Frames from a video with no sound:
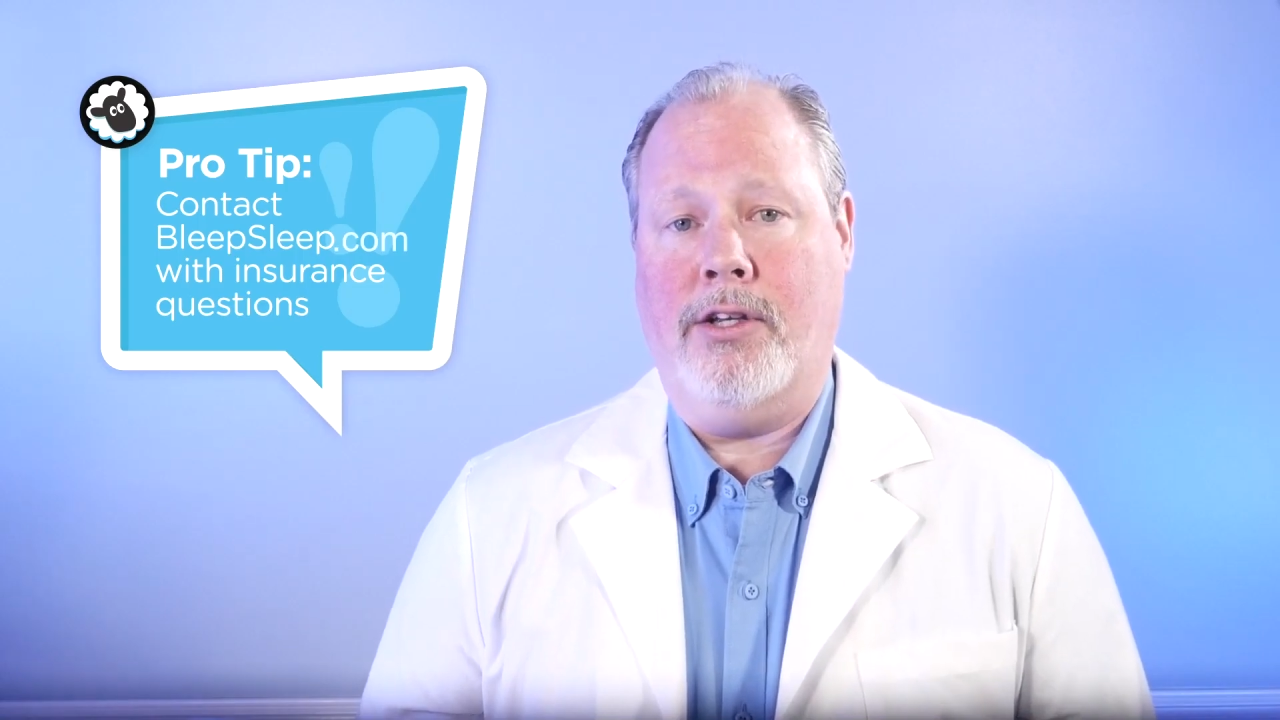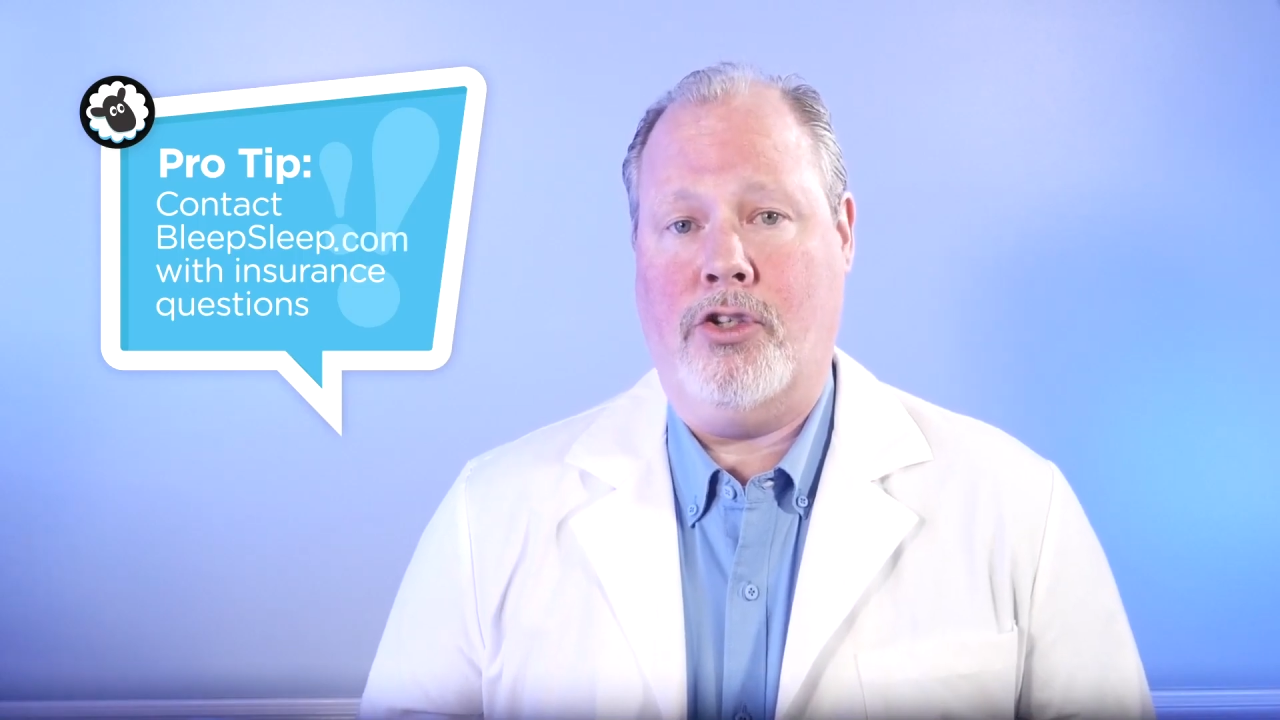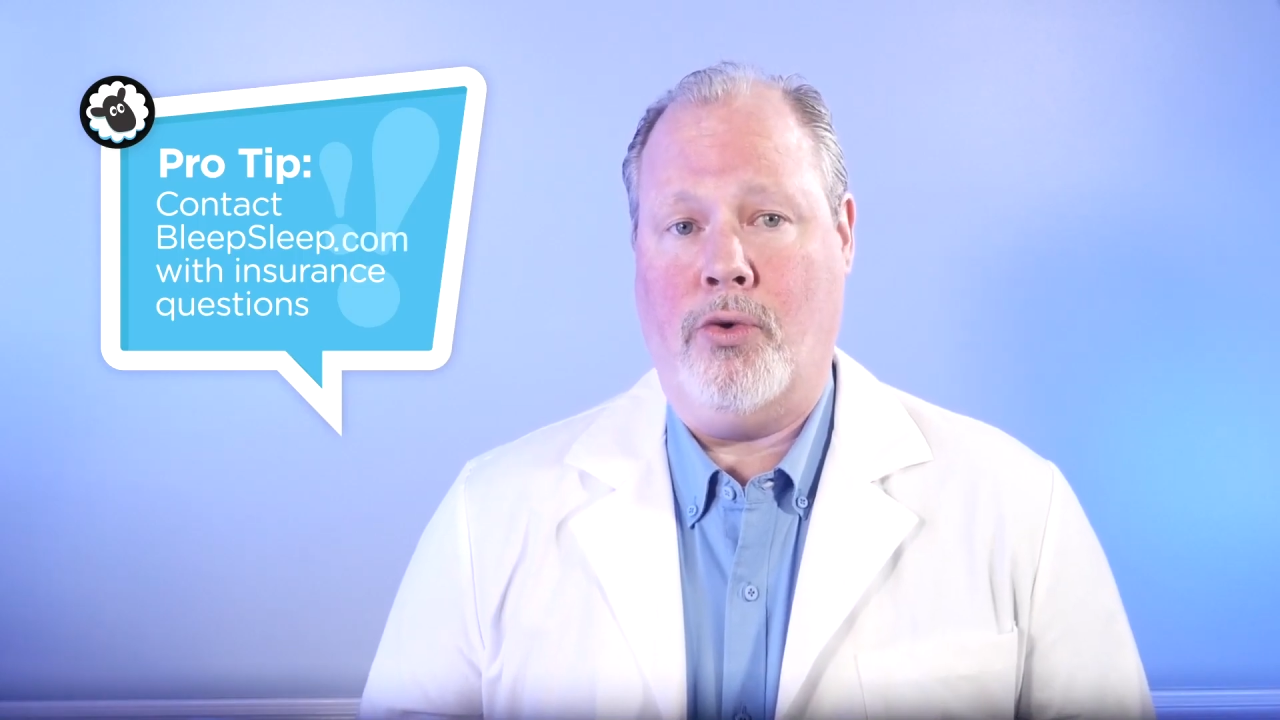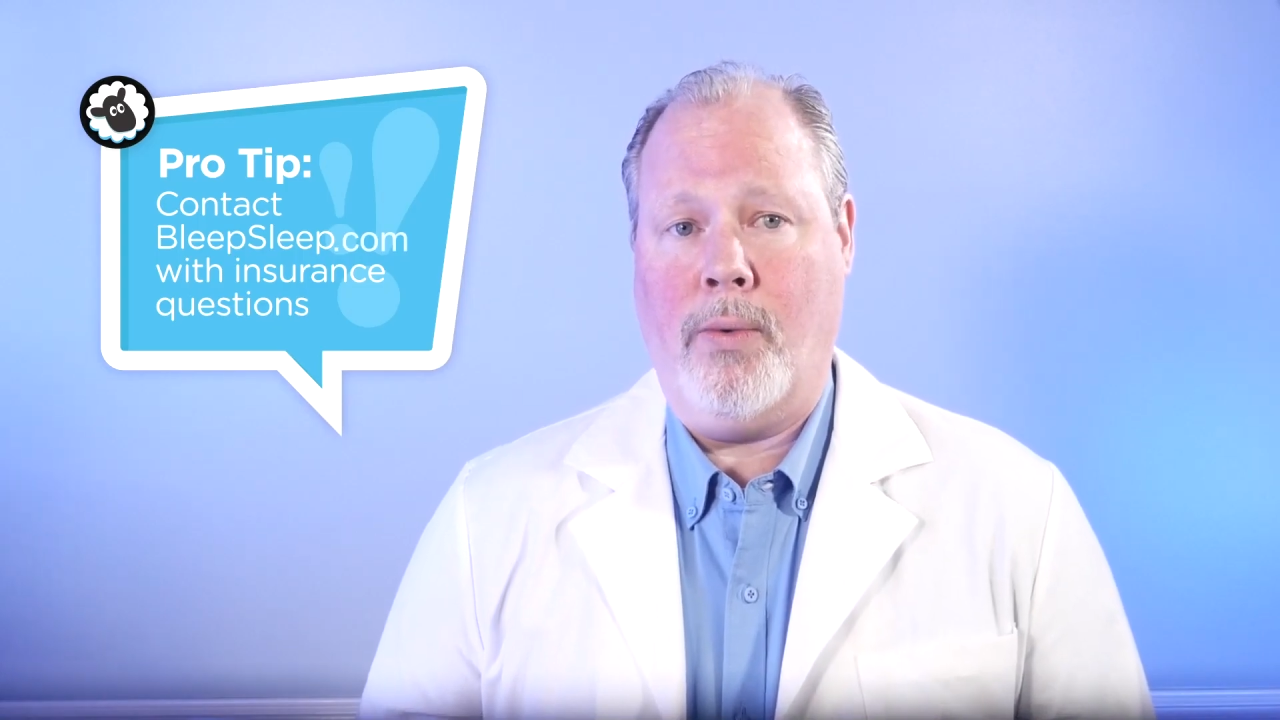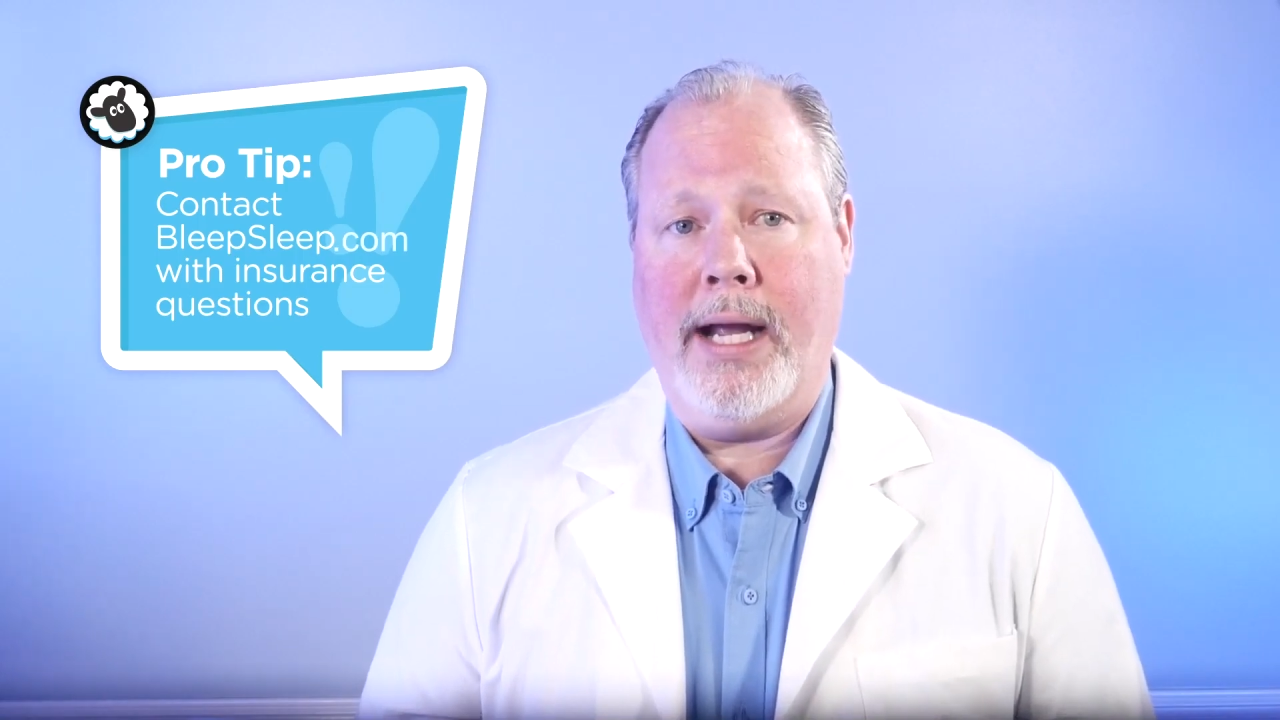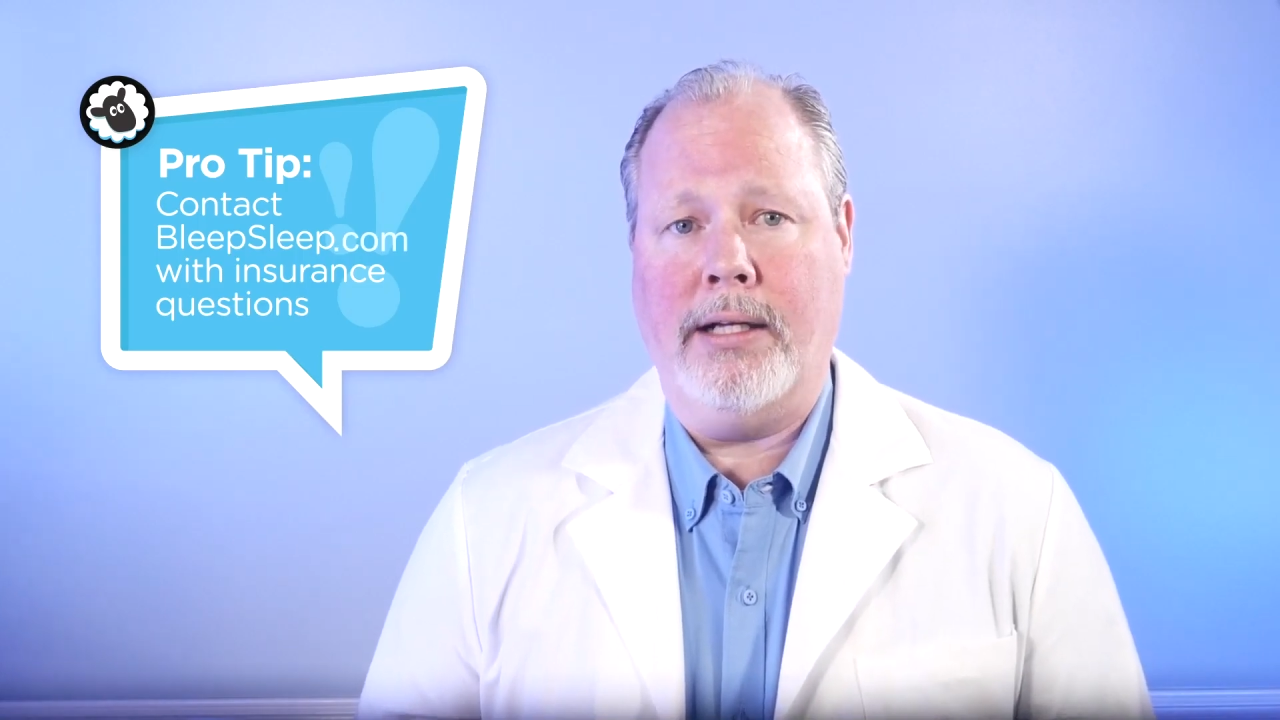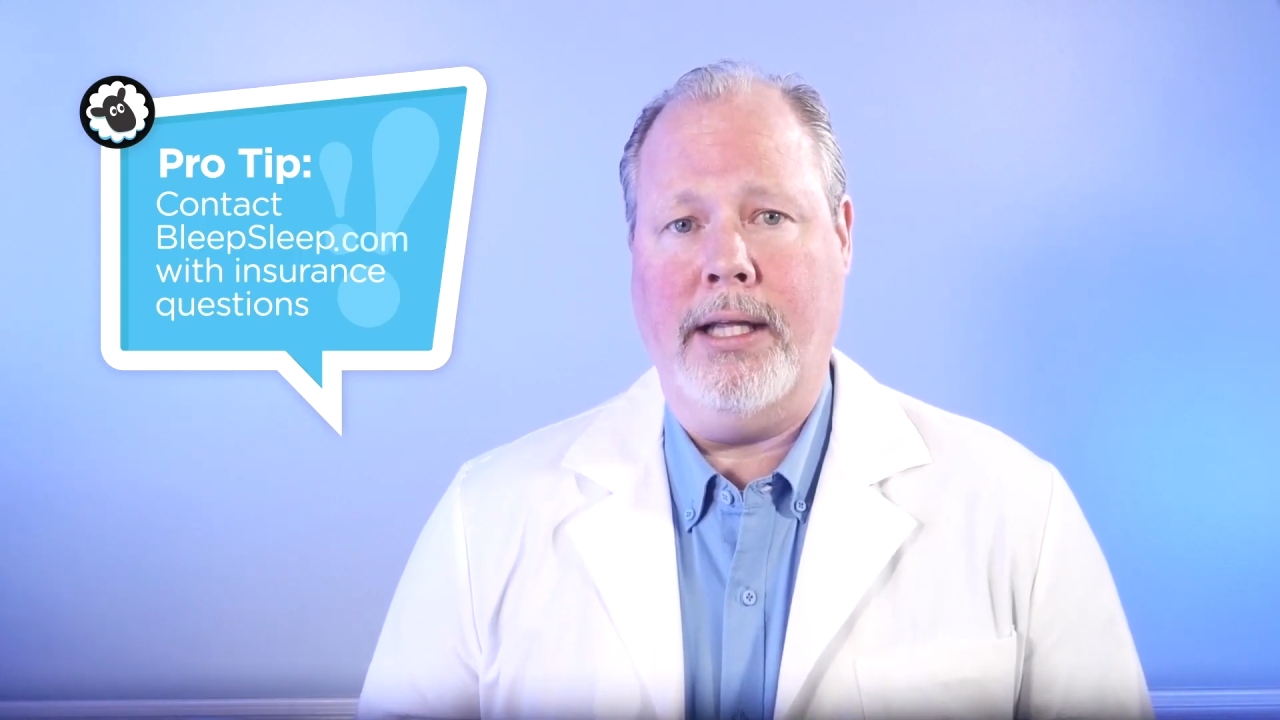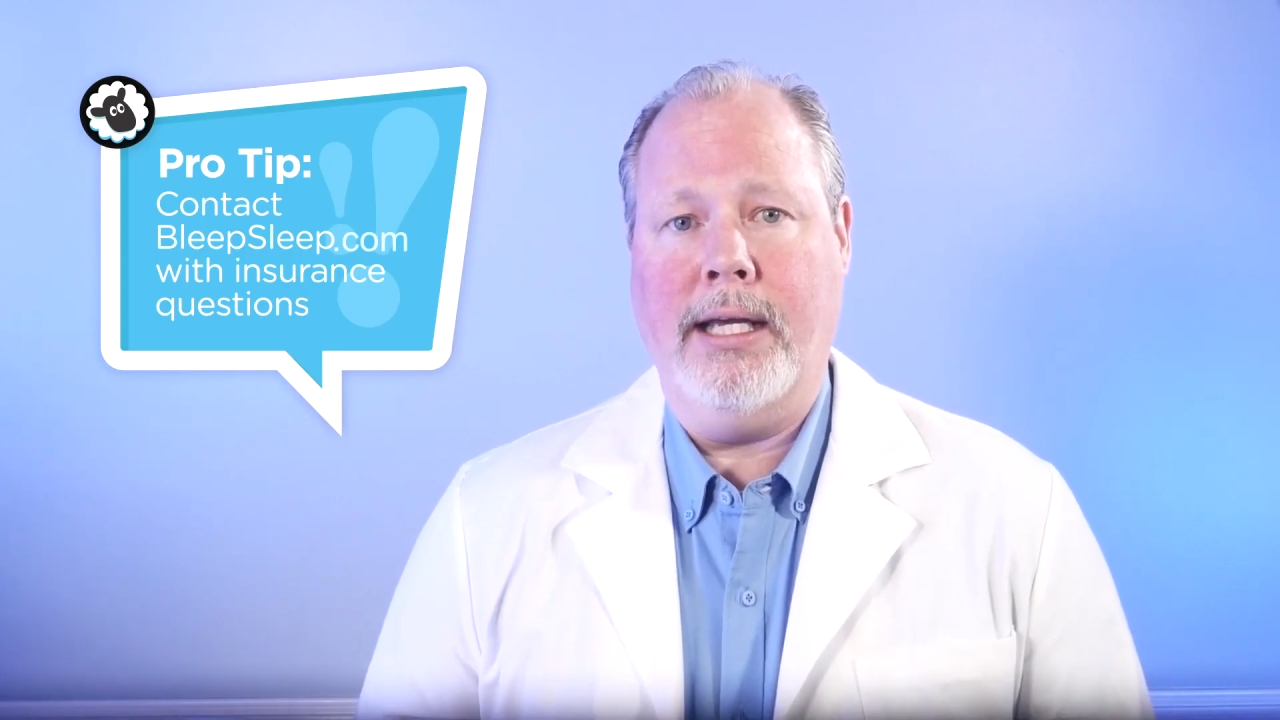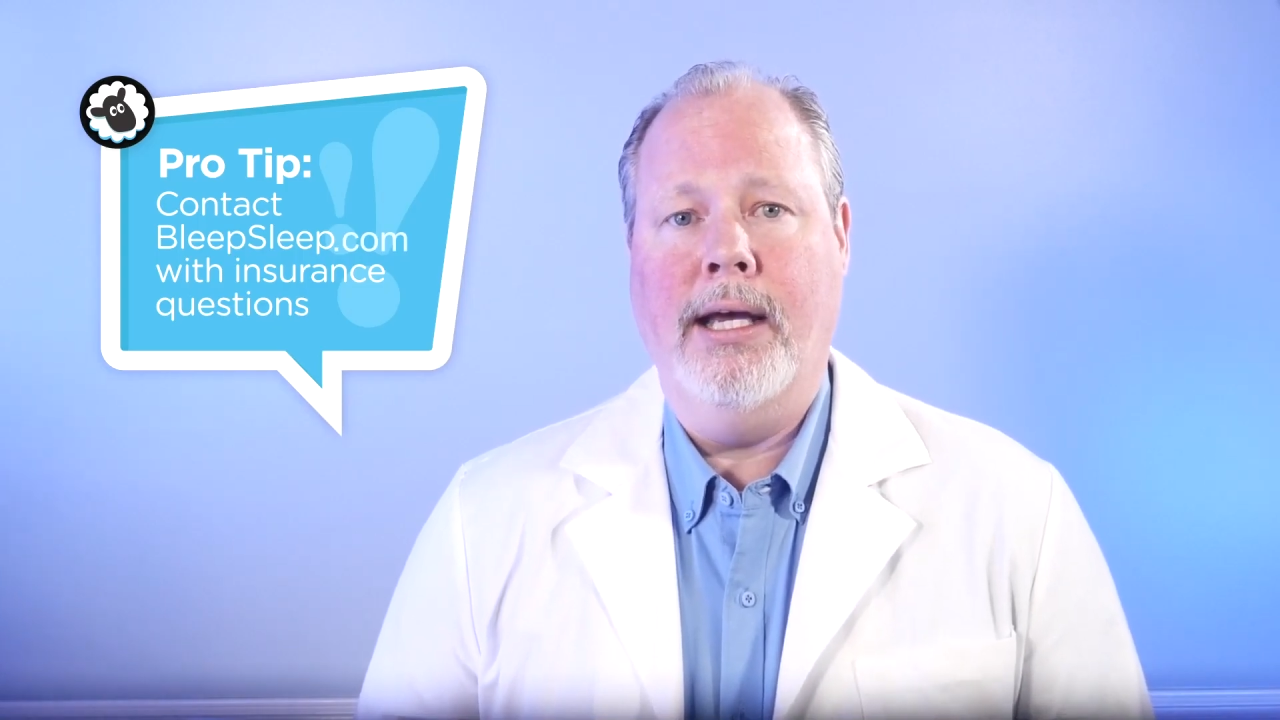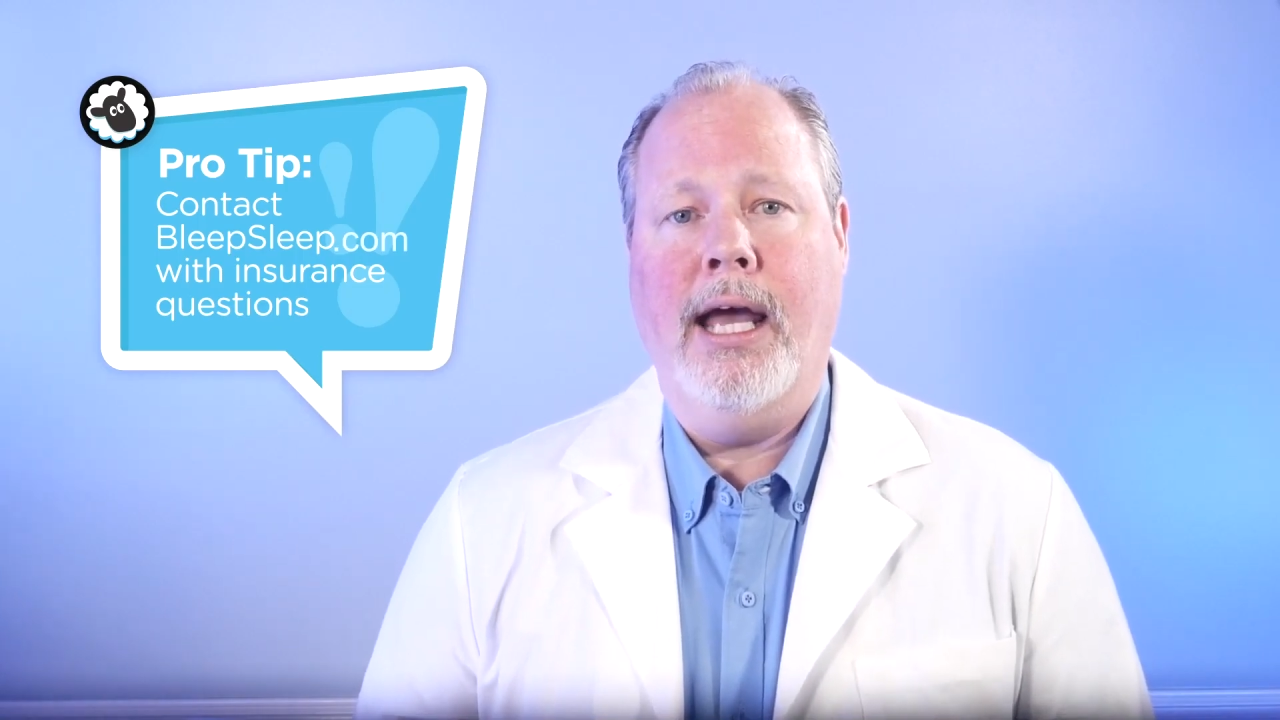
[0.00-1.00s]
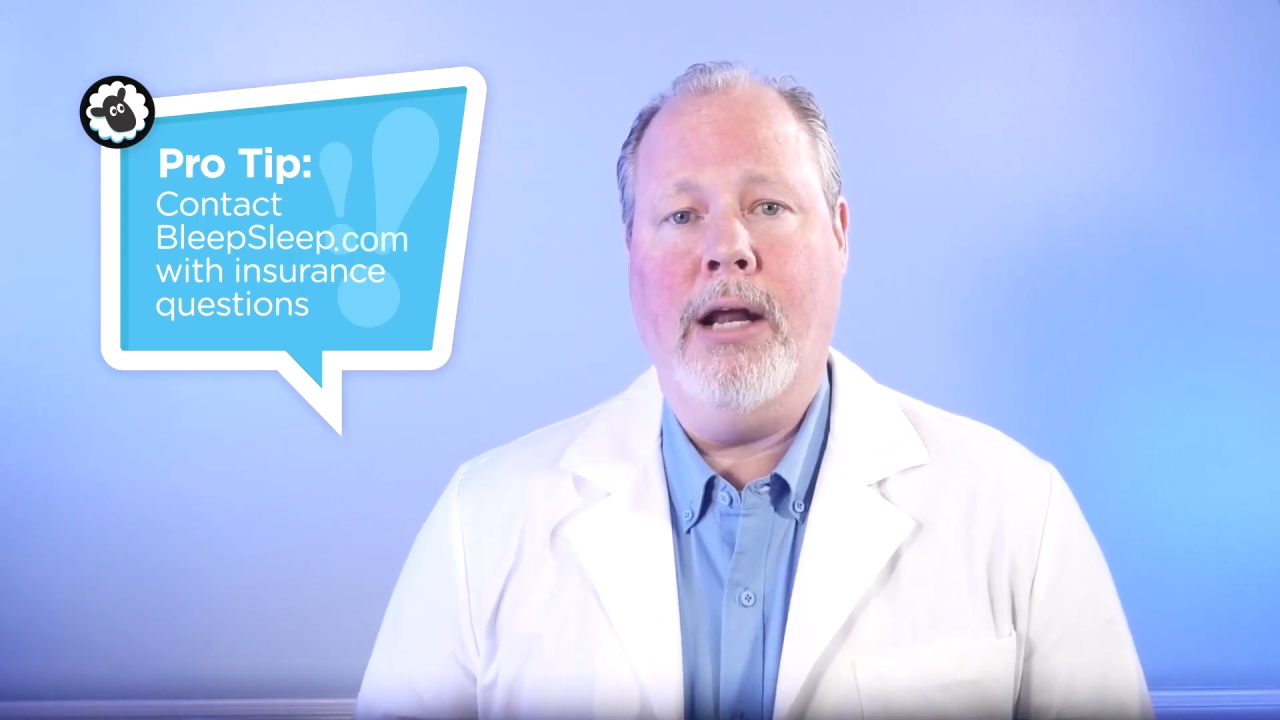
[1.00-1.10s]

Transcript: us directly